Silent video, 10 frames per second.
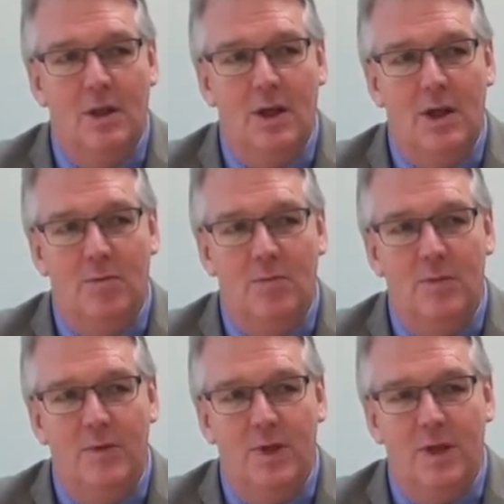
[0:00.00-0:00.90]

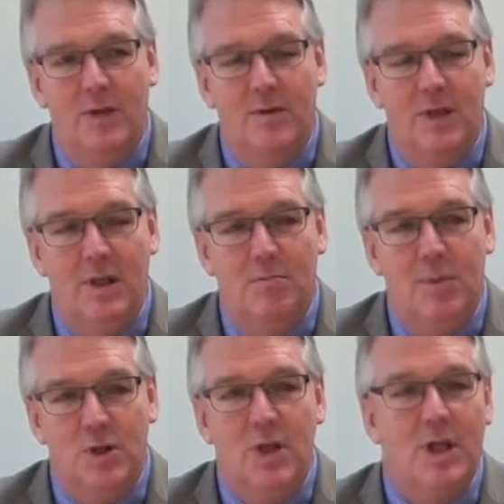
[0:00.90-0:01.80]
The
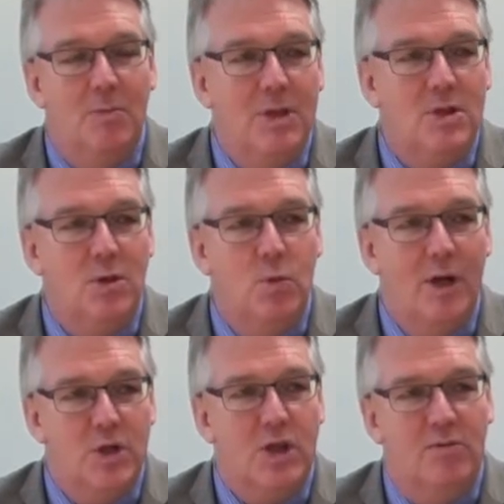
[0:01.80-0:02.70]
budget coming to the
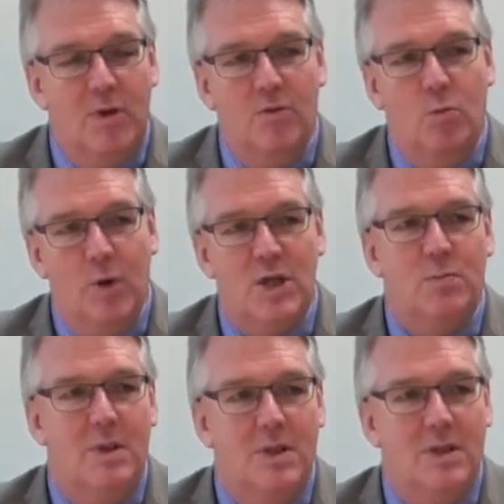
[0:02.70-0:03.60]
Welsh Government from
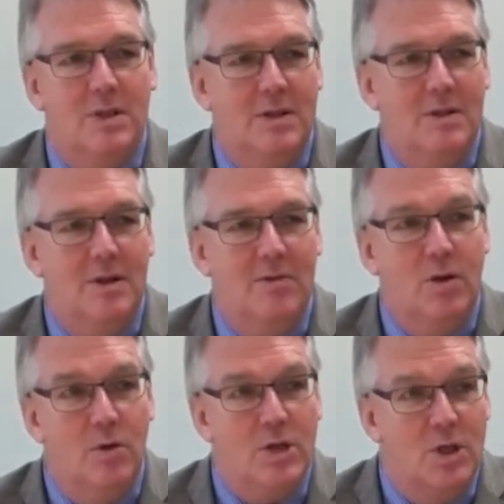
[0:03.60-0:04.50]
Westminster, of
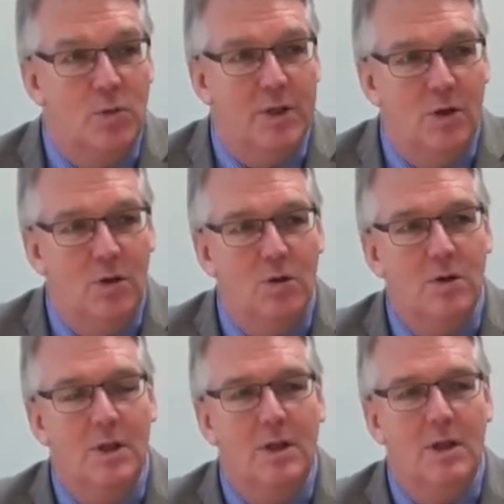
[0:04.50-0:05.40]
course, as we
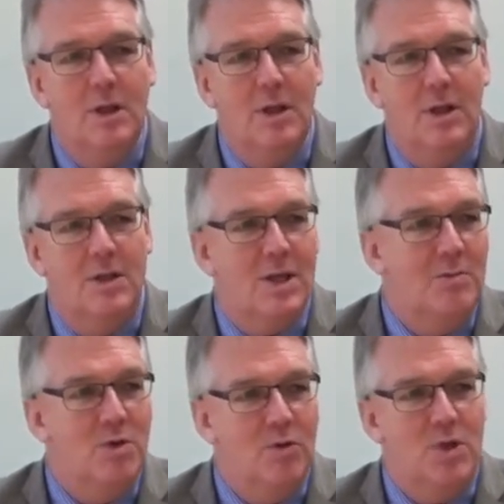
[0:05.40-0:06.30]
know, in
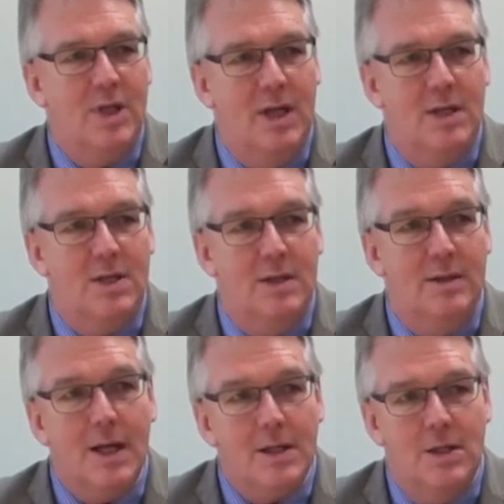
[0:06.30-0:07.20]
times of austerity,
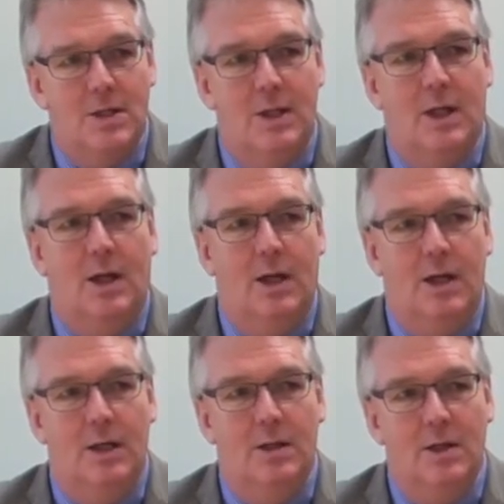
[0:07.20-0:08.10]
that has
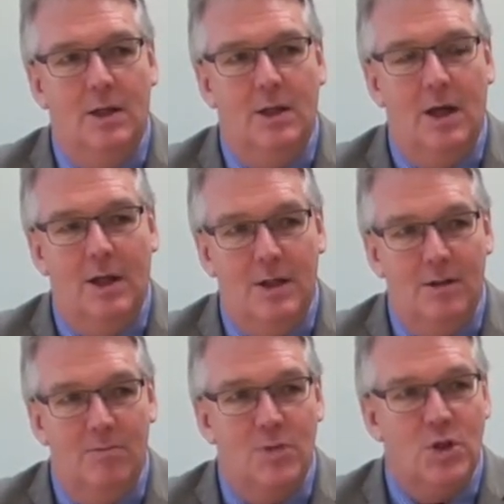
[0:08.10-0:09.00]
declined, and
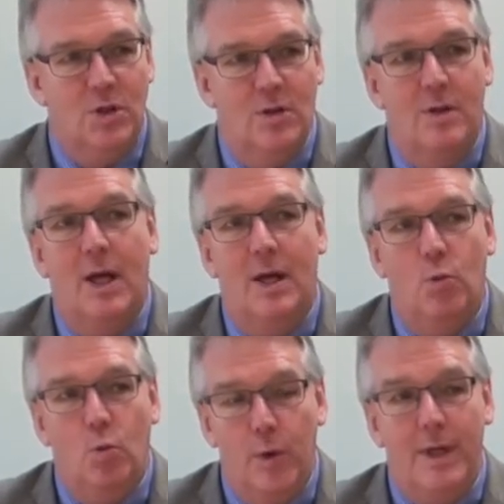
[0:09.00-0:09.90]
in turn
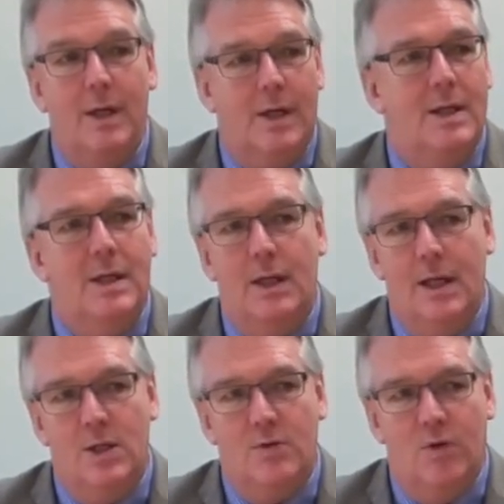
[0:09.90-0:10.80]
then we are getting
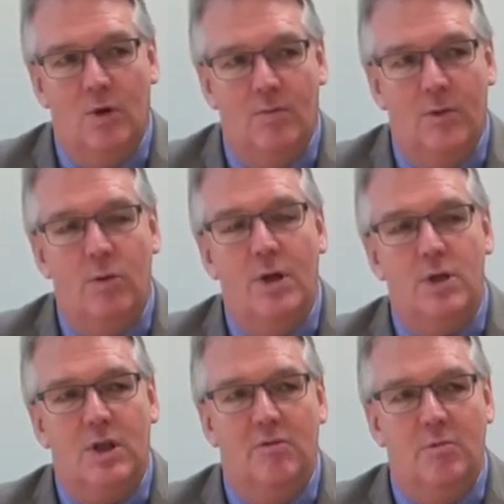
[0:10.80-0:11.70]
less from the
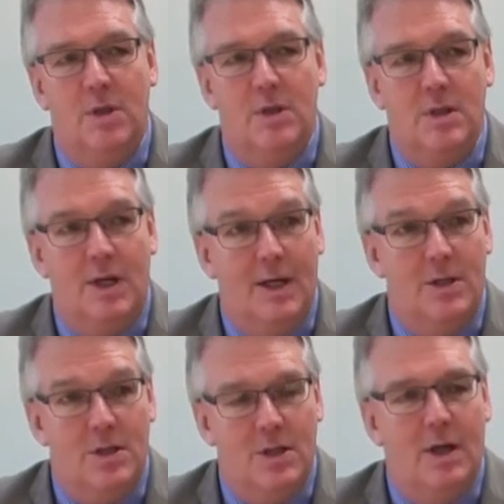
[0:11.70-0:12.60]
Welsh Government,
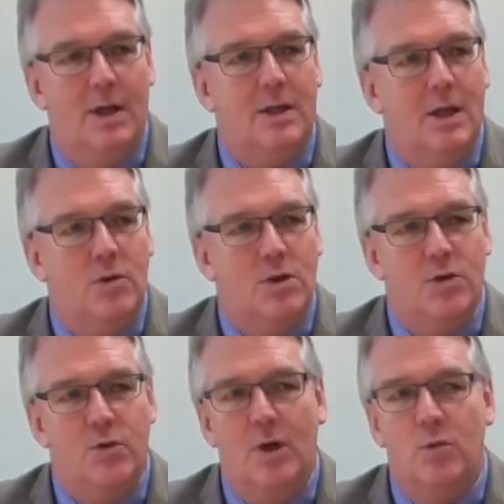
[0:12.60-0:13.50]
as our
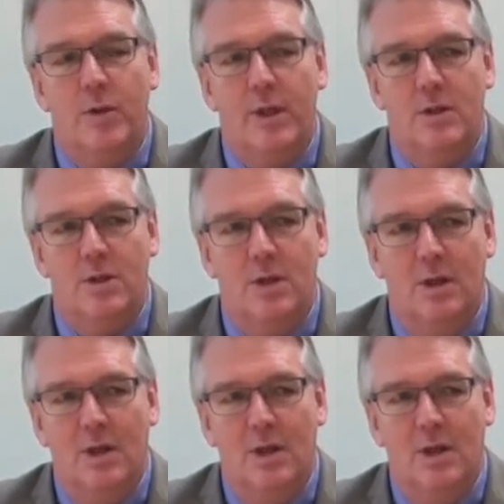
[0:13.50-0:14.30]
councils throughout Wales.